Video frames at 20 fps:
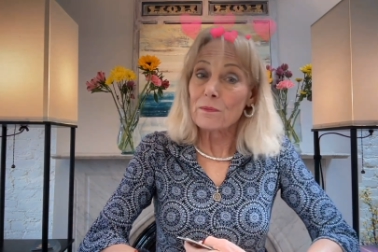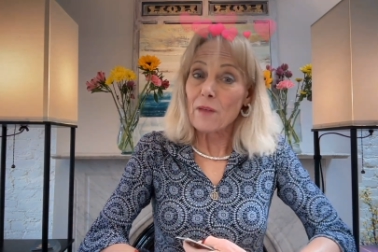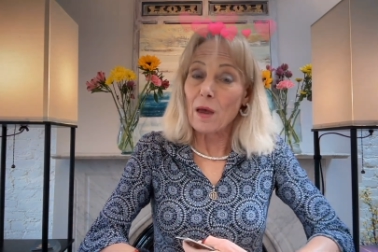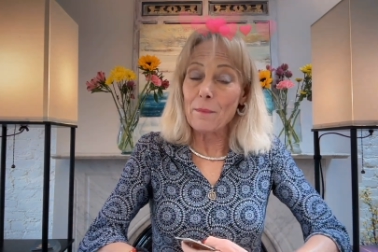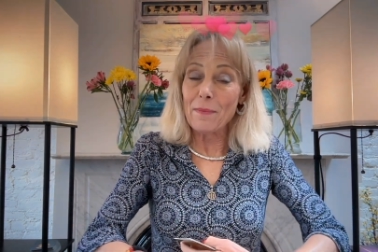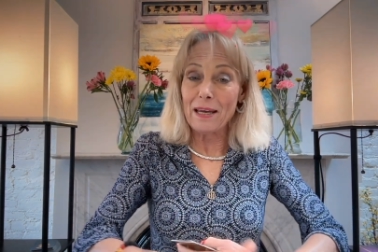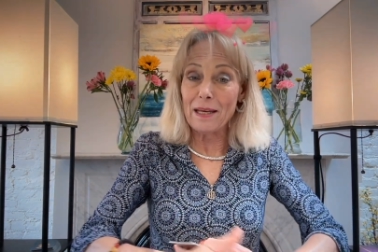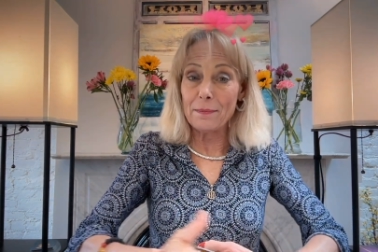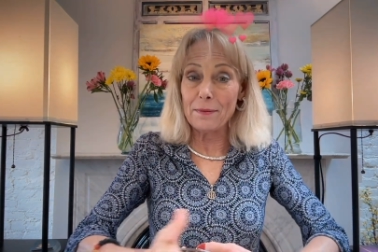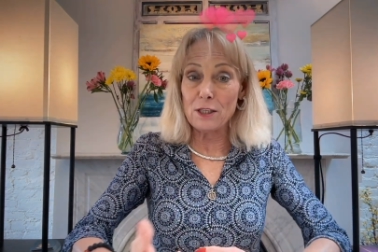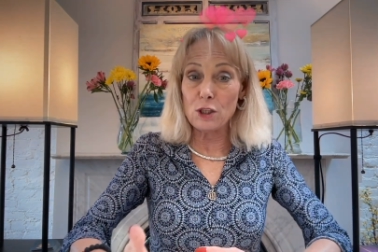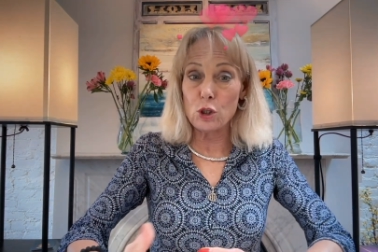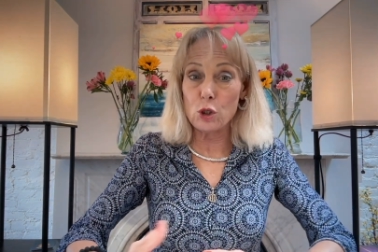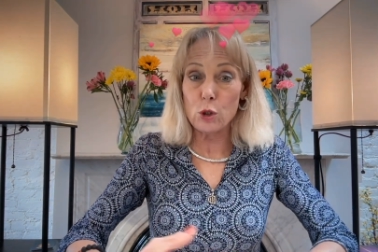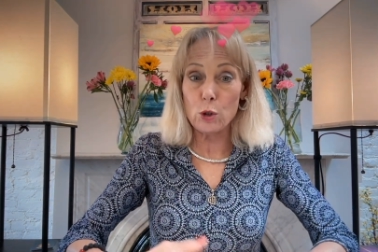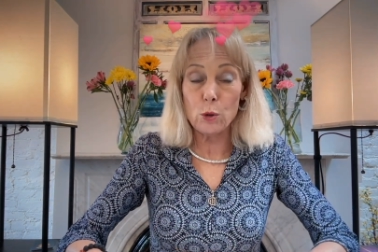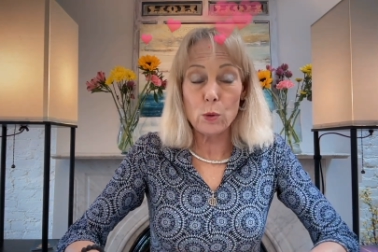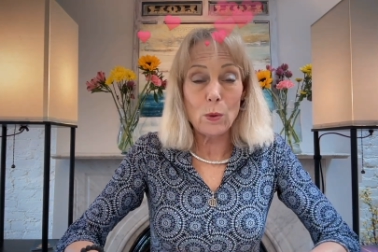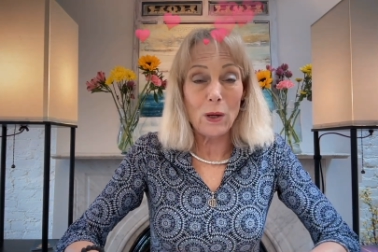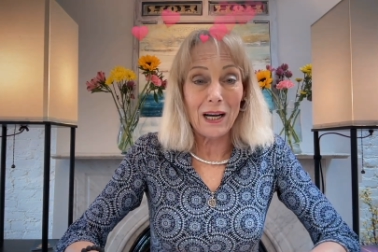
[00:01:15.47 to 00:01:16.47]
Maybe
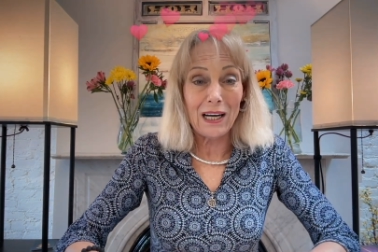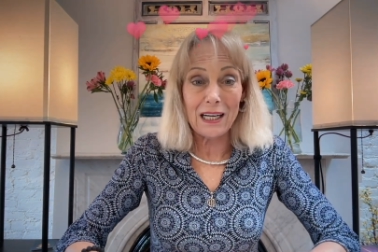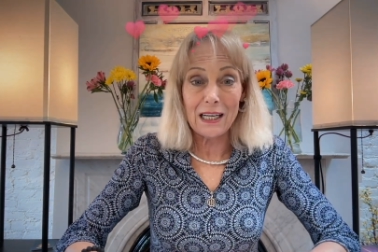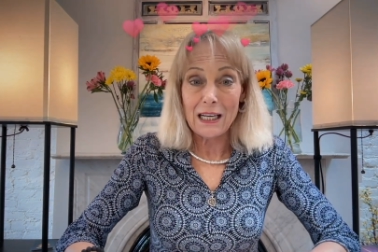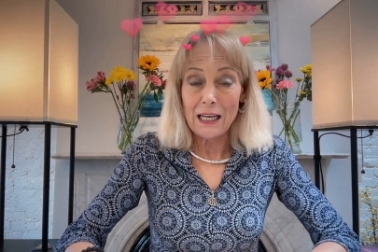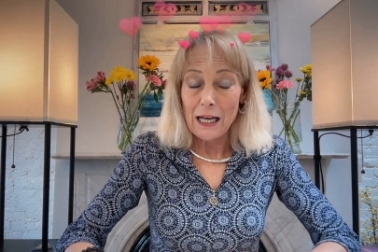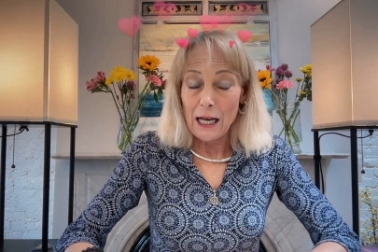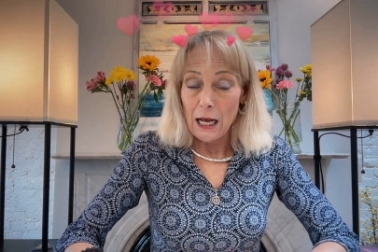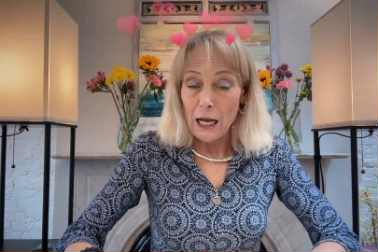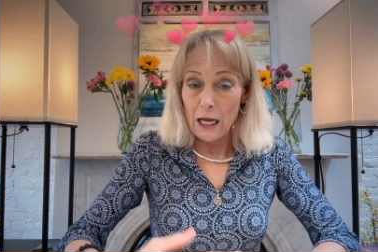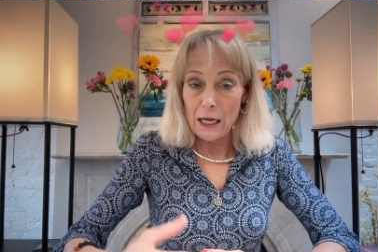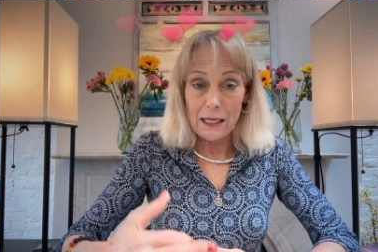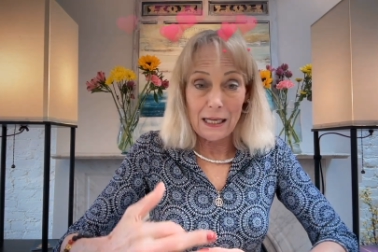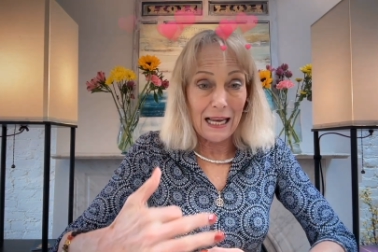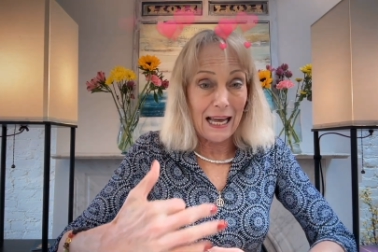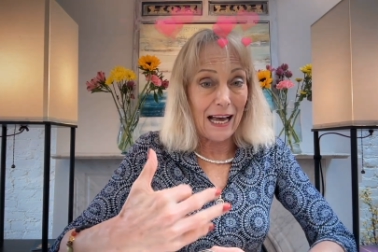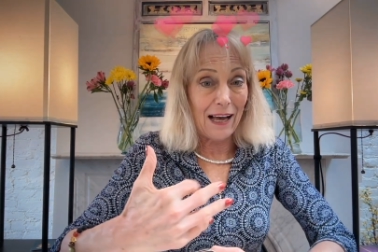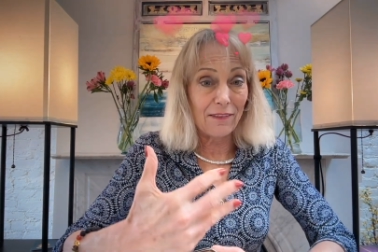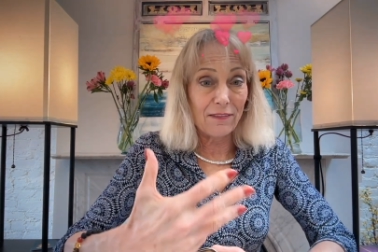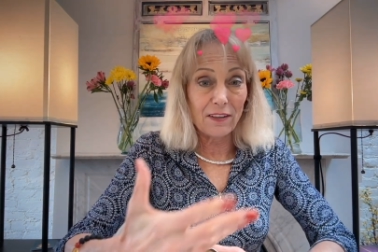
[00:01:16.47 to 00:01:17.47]
to uh, uh,
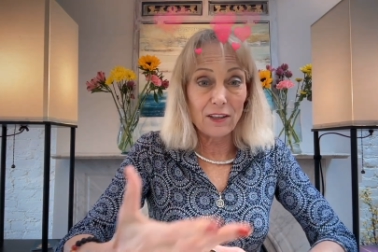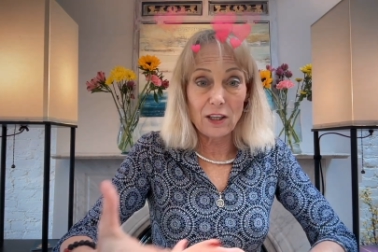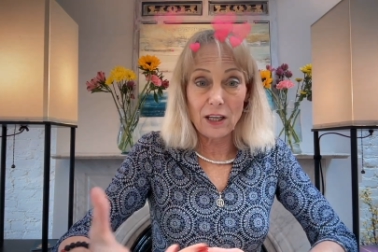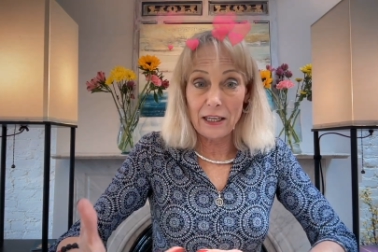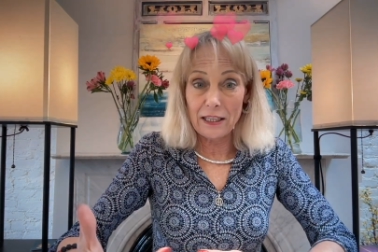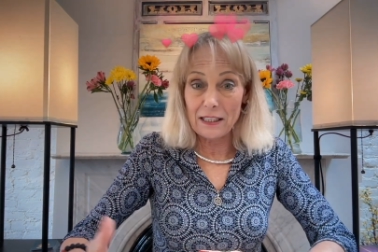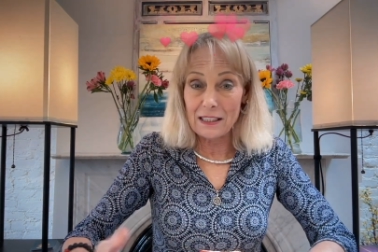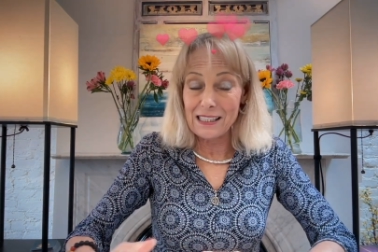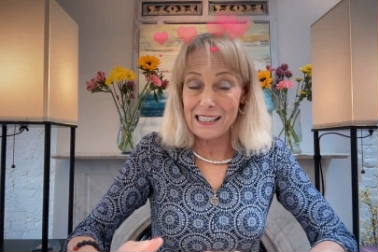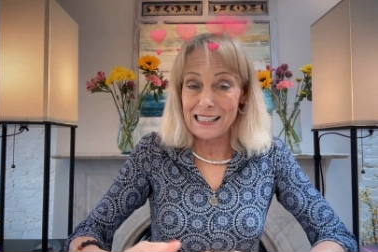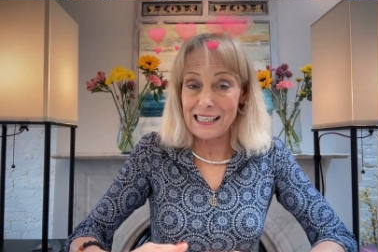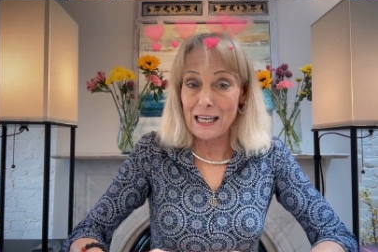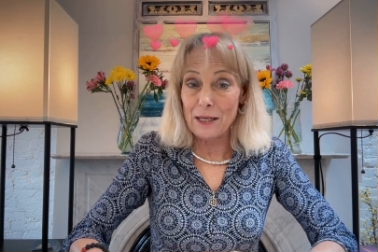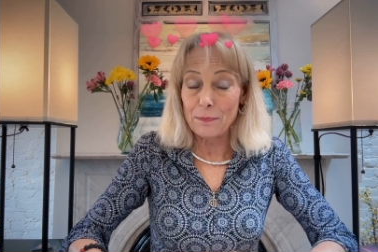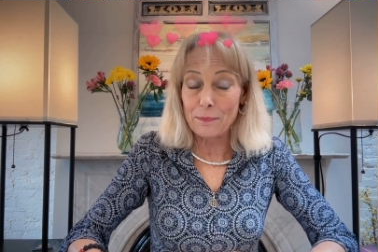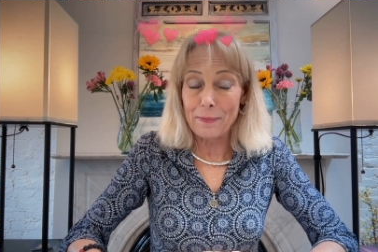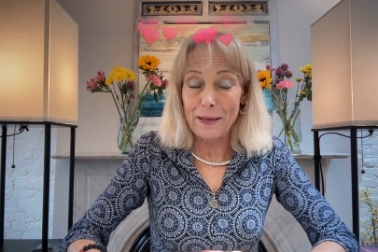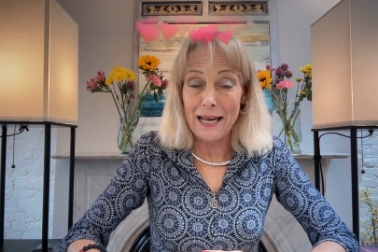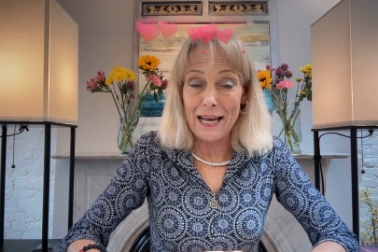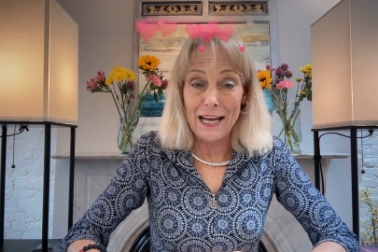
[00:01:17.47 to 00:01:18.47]
have like
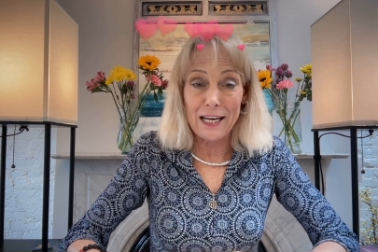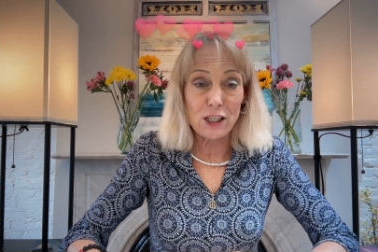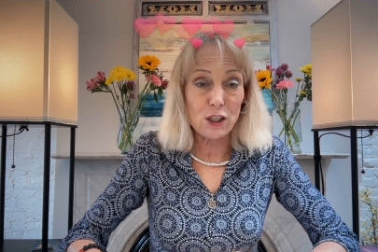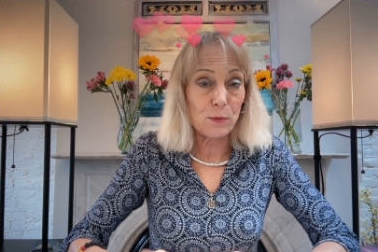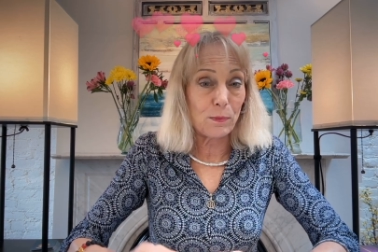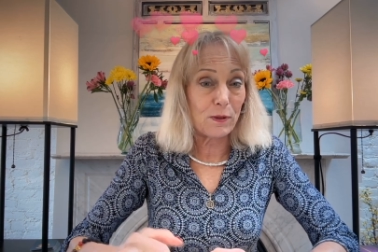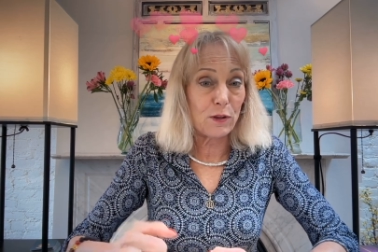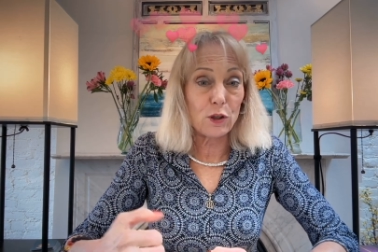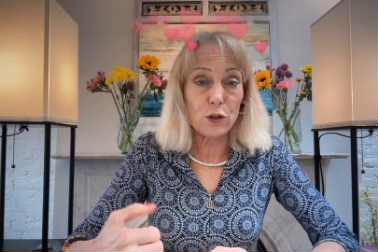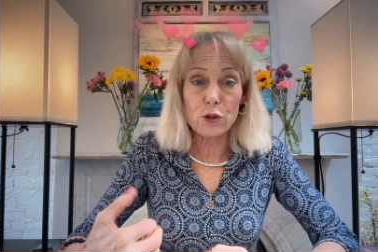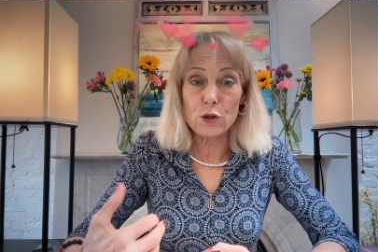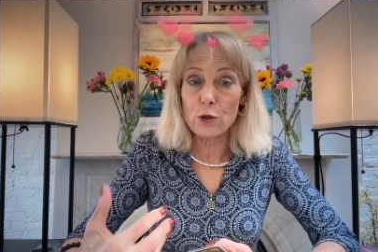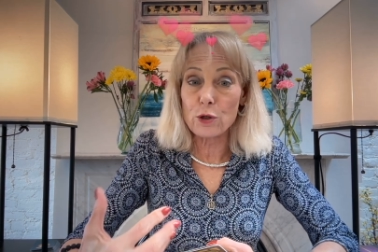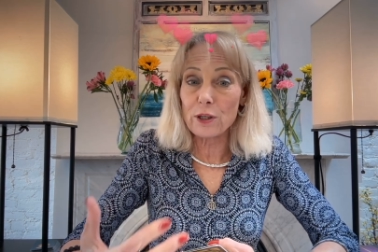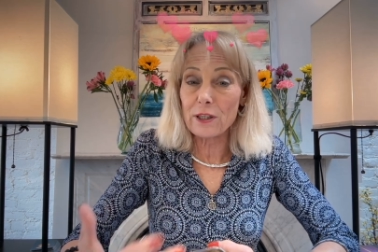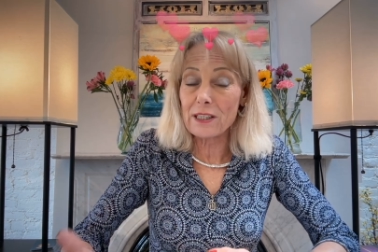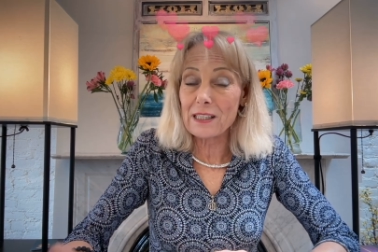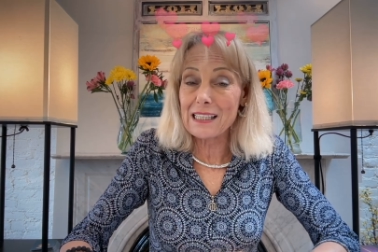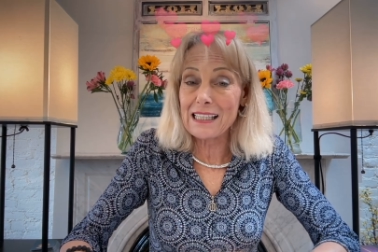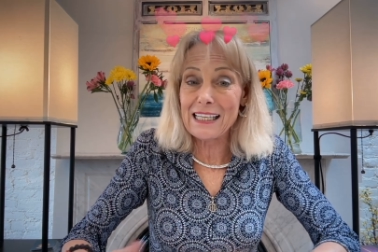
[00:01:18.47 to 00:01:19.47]
setbacks, but that you're going
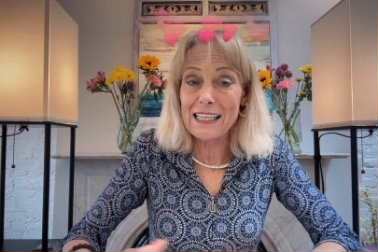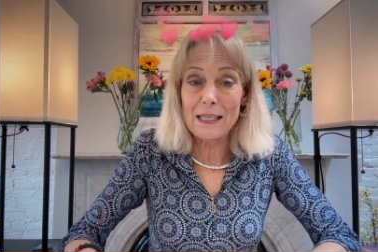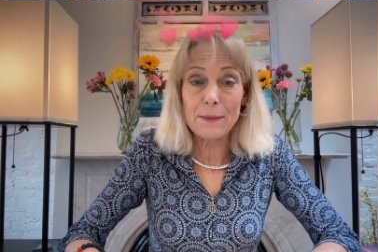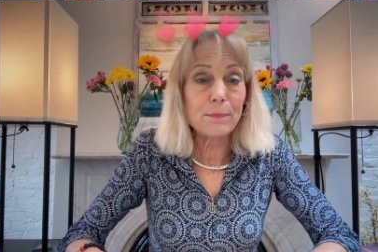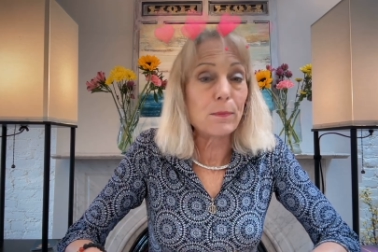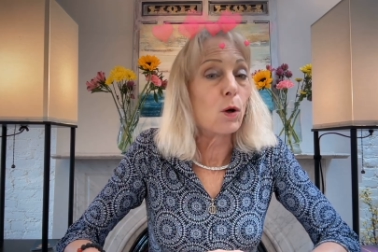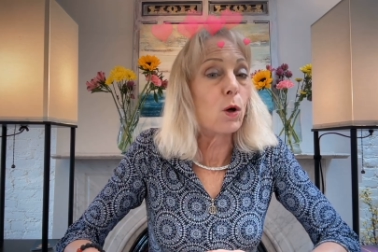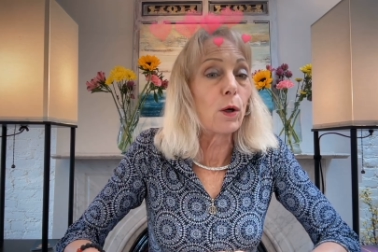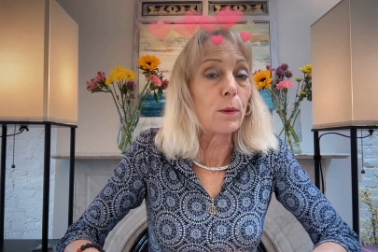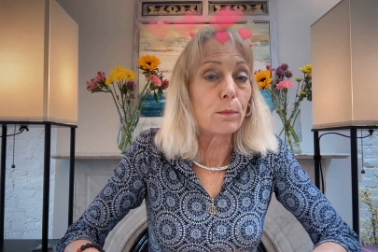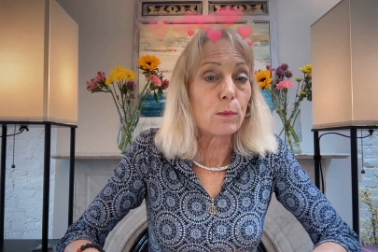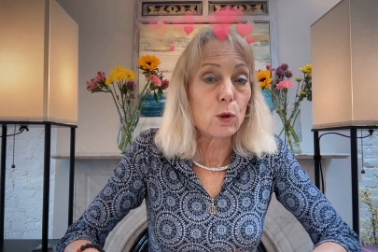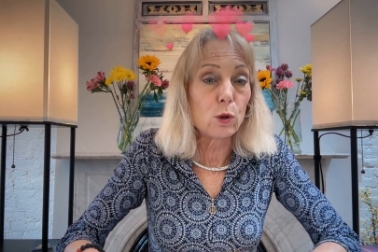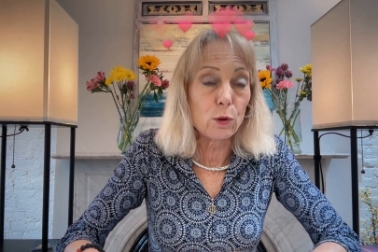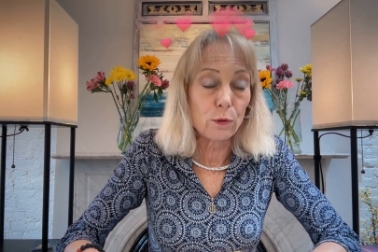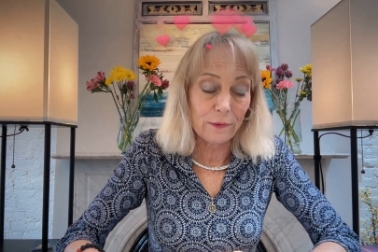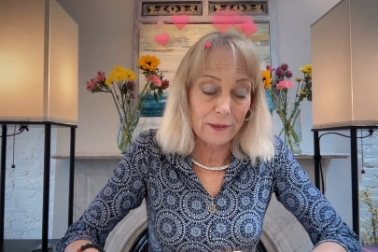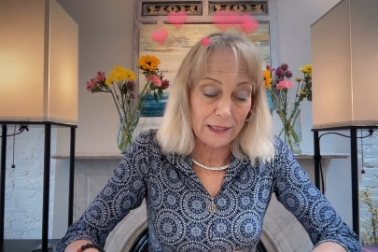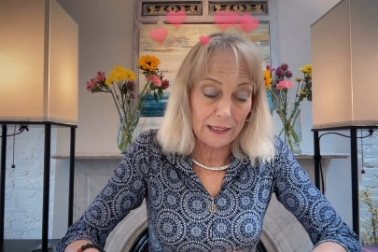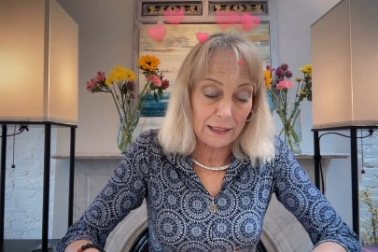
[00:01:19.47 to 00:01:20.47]
to keep on
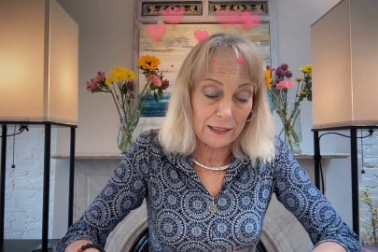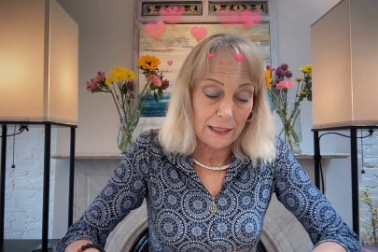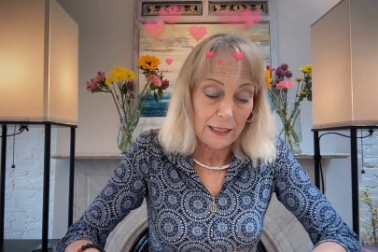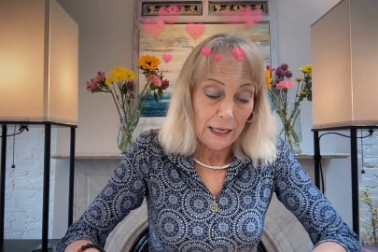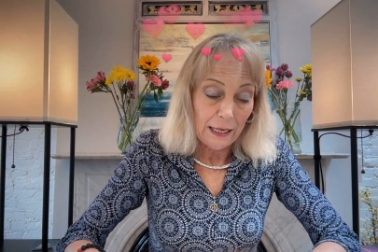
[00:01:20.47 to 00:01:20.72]
moving.